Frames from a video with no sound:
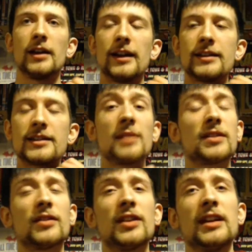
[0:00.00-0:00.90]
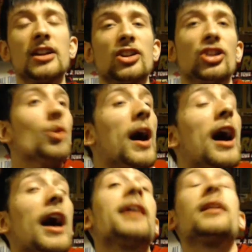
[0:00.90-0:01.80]
In terms of the
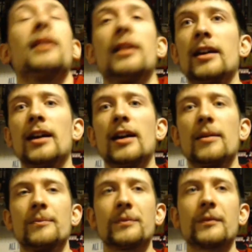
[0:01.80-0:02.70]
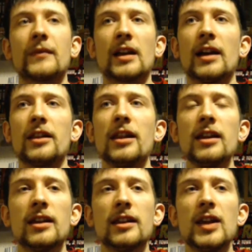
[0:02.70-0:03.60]
UI, I
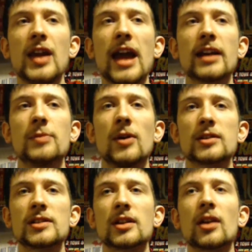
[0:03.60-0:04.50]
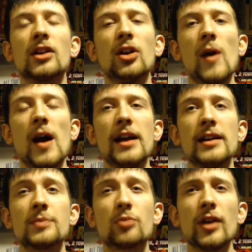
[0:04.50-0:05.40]
think the Xbox UI
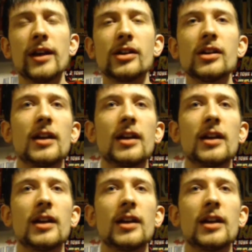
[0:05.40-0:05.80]
is pretty good.